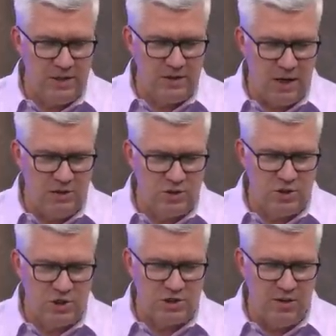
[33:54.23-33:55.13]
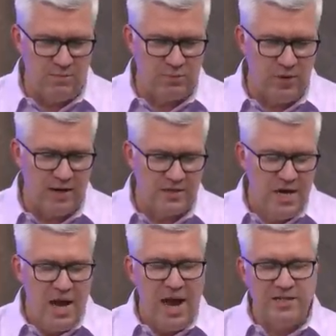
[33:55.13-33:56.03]
it uh, to just on the price.
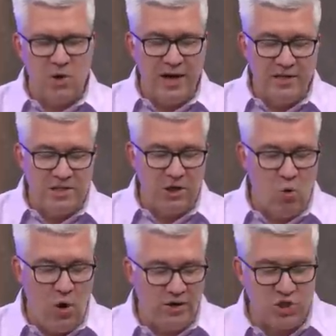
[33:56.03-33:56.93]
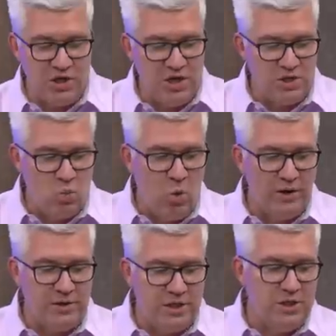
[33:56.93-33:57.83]
And so I guess the question is,
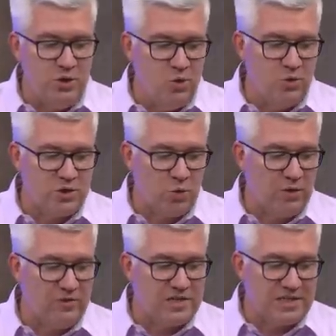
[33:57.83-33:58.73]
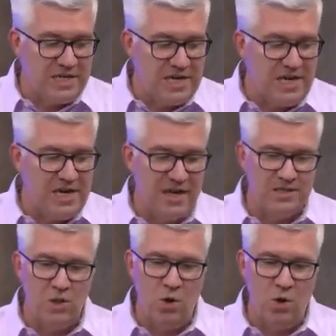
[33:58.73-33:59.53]
what do you sort of see as the